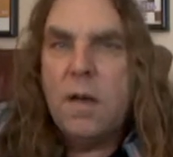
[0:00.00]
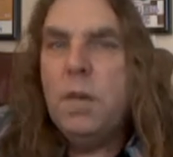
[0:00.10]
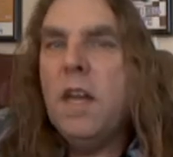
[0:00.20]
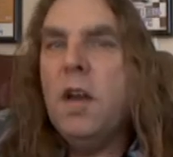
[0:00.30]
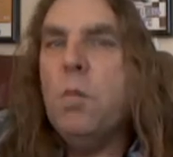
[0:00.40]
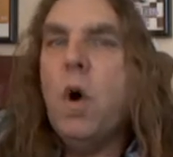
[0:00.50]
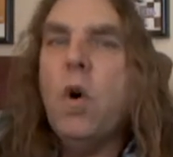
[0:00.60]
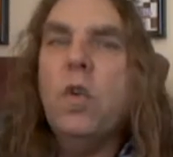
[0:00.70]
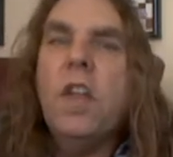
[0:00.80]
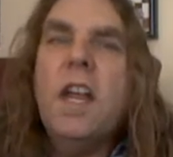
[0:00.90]
Being
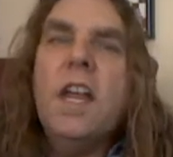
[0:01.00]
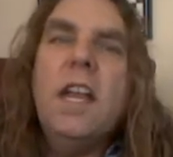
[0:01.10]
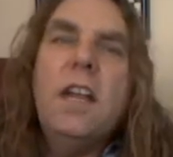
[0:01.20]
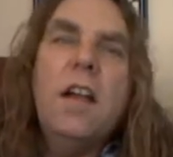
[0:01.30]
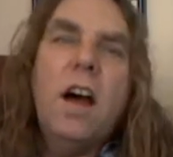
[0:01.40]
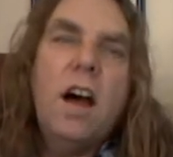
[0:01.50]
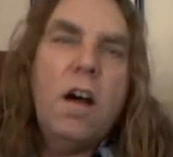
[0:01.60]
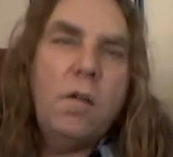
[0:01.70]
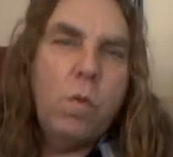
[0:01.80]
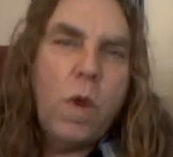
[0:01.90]
both a
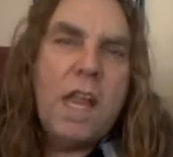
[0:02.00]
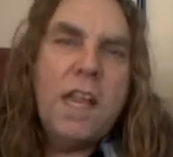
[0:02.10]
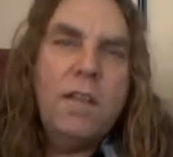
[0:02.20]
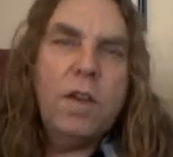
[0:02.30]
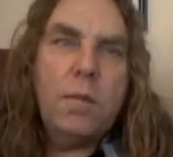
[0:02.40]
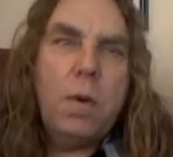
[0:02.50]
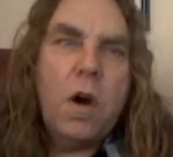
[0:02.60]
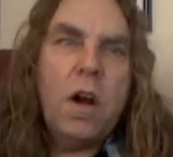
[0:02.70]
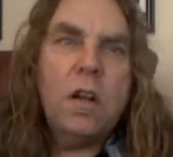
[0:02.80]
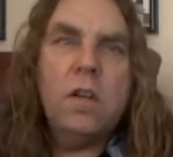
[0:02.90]
wave and a
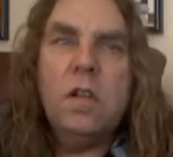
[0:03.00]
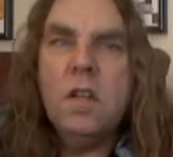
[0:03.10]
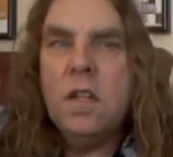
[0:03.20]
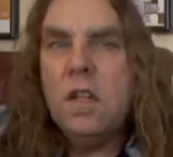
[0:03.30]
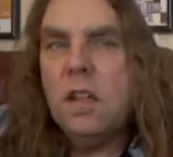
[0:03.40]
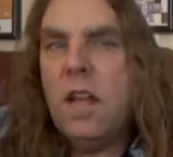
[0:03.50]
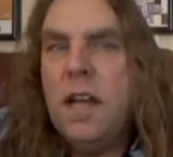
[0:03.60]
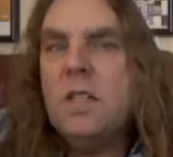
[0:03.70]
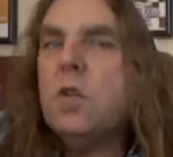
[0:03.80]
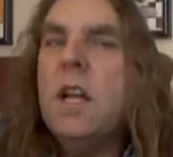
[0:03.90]
particle,
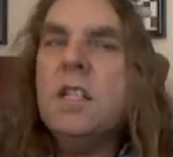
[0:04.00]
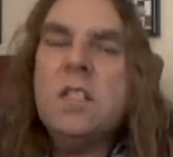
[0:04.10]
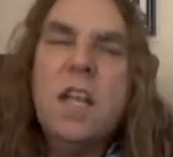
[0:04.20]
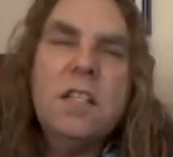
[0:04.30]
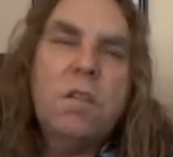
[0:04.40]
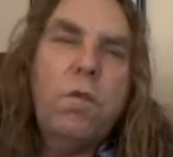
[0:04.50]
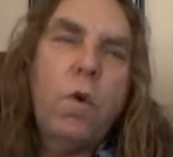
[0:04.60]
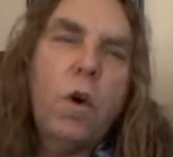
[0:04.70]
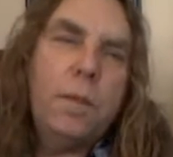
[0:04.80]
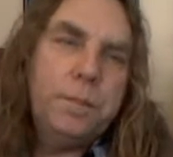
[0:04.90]
light transcends
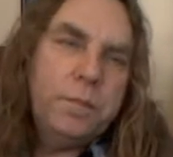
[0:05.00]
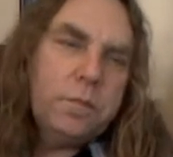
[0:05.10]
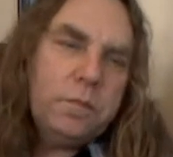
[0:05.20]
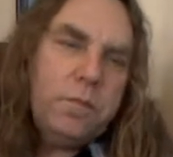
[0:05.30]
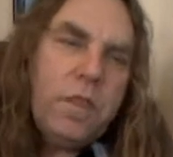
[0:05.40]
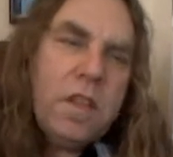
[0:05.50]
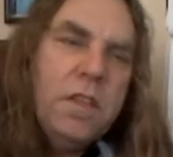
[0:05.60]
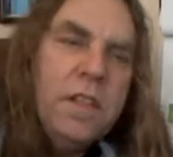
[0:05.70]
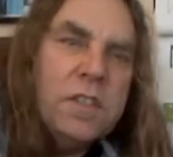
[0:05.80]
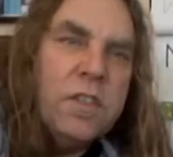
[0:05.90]
form.
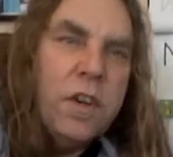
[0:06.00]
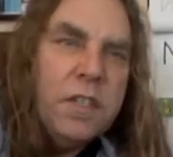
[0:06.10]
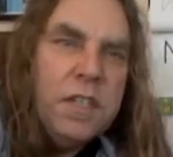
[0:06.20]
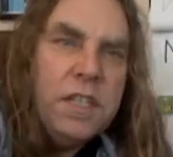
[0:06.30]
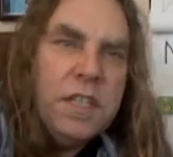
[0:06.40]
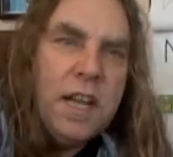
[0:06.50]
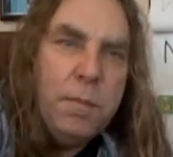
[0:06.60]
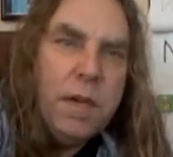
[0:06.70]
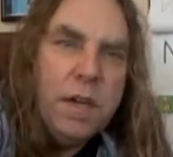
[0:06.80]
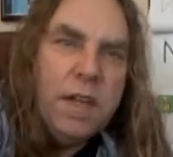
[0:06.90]
This 13-day
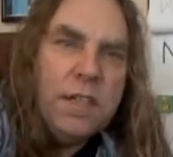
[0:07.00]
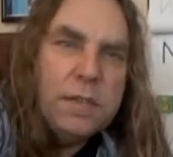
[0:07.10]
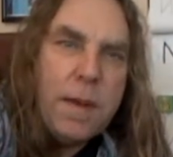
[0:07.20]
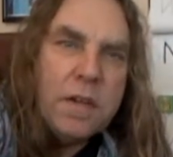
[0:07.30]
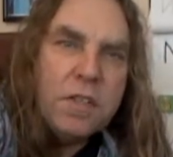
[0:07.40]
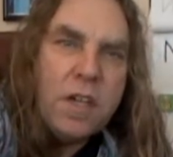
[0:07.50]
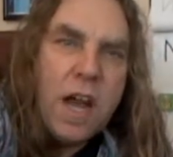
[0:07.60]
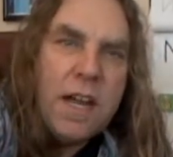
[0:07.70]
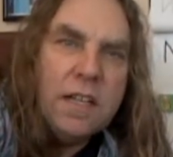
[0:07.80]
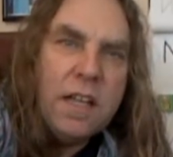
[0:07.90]
period is about
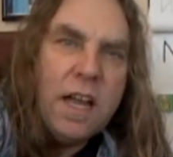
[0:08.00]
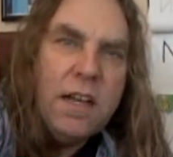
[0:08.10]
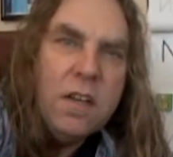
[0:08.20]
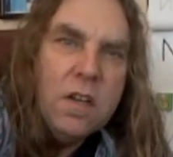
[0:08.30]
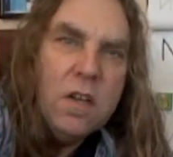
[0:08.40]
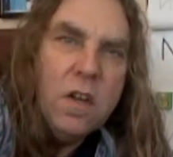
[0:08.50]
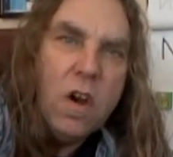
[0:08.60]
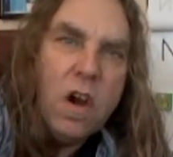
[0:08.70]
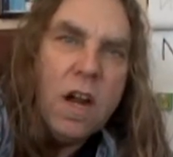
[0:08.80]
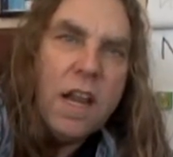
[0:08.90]
shining light
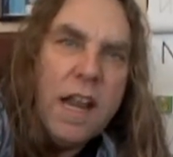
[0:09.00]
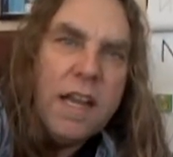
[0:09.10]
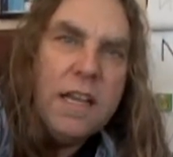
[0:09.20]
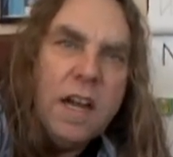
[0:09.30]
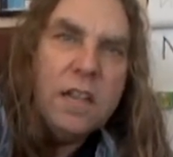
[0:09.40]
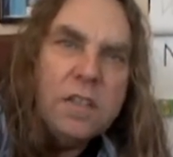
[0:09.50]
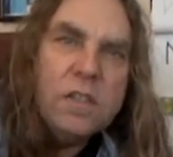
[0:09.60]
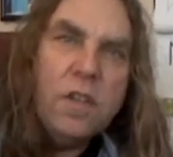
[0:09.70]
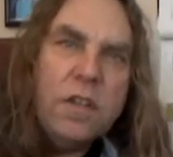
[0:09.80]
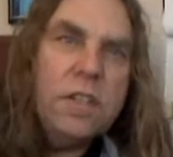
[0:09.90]
on any
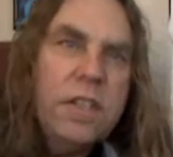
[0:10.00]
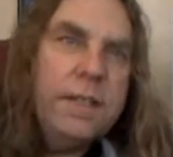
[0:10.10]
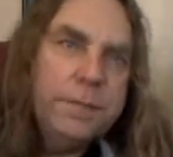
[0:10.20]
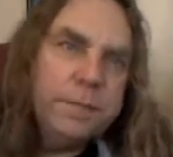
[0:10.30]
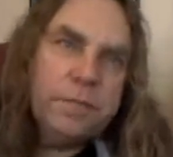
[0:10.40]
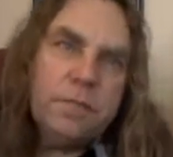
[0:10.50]
uncertainty,